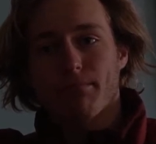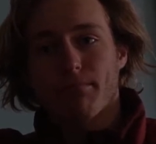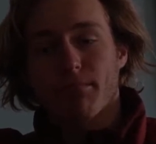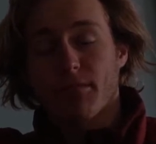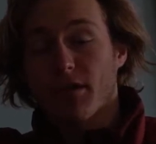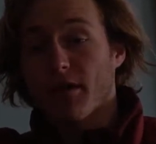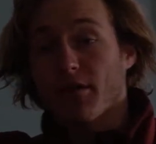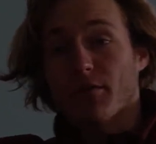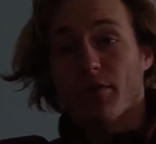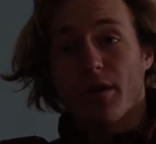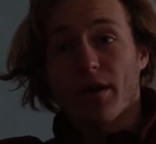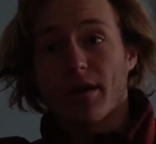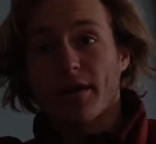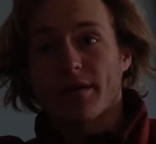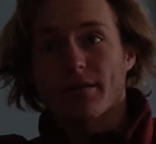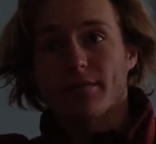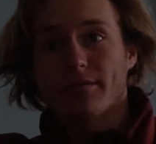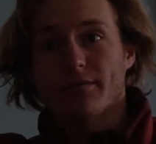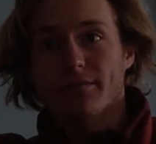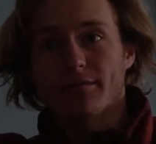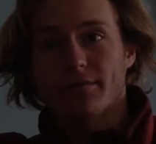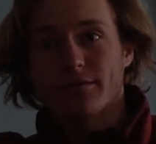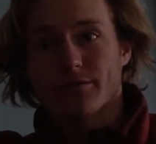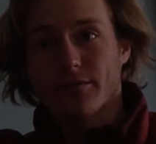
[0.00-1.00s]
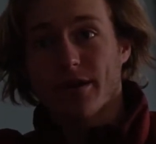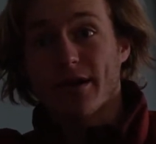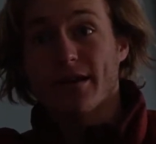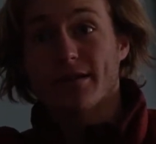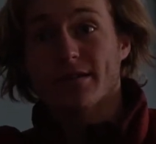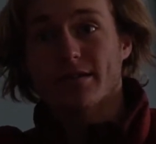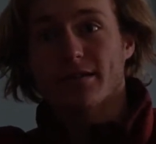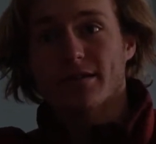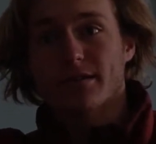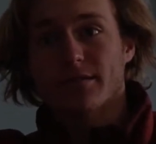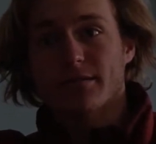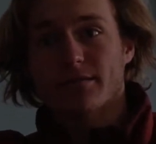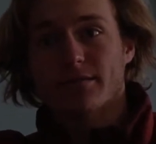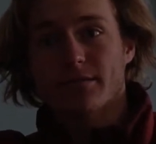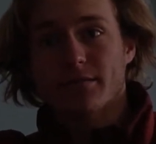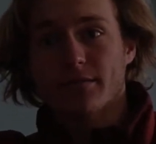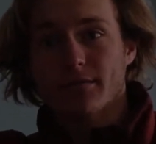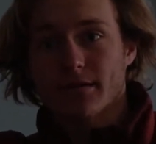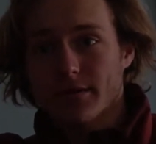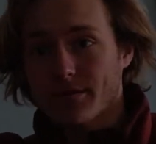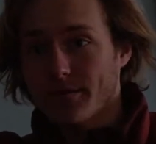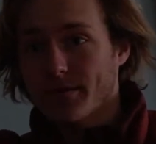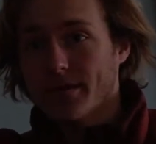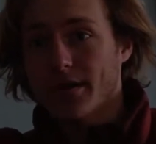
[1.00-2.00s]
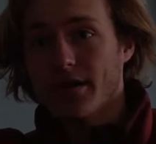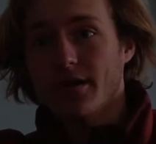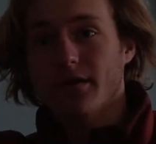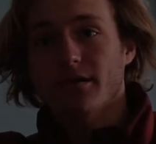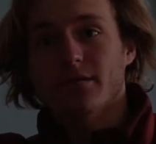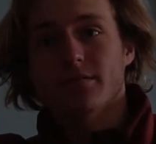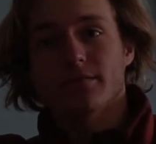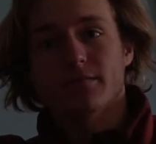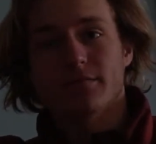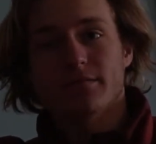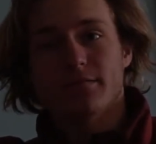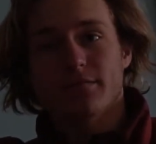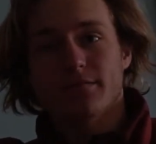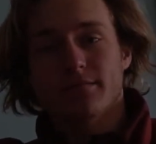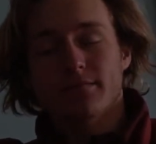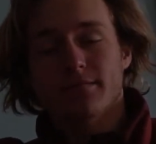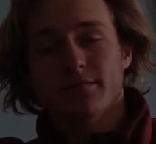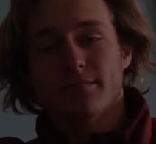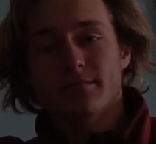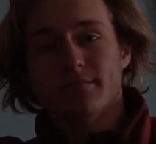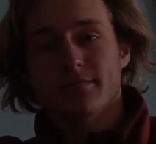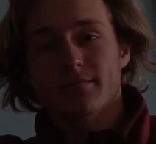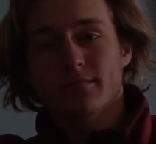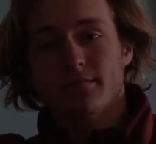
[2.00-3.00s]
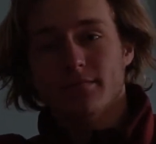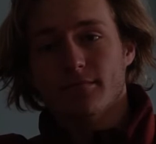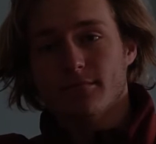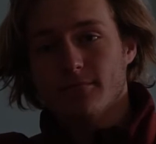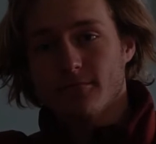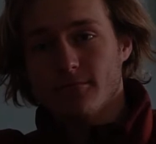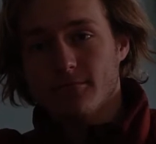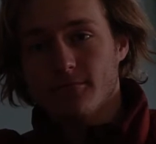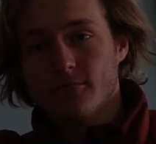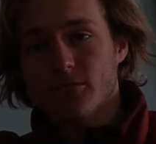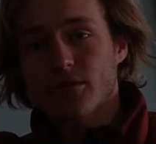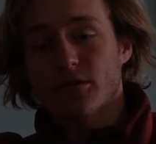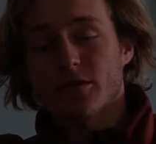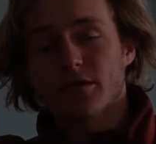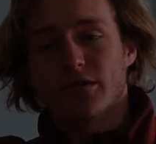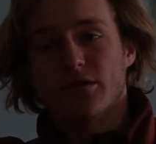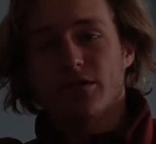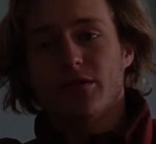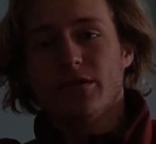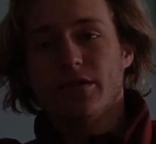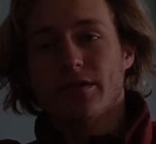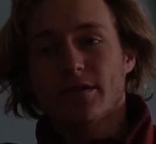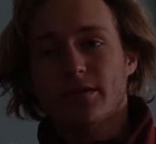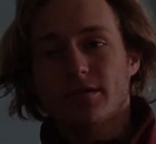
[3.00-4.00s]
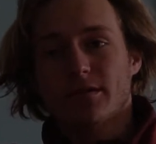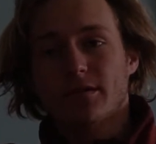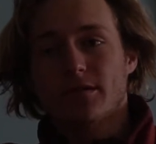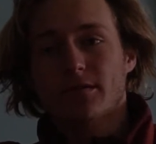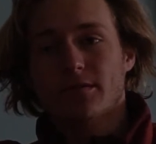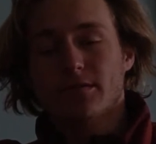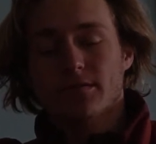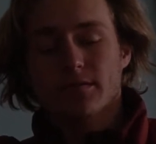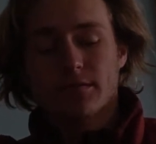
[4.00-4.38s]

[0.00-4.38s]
get ready to race. There we go. We're gonna do this.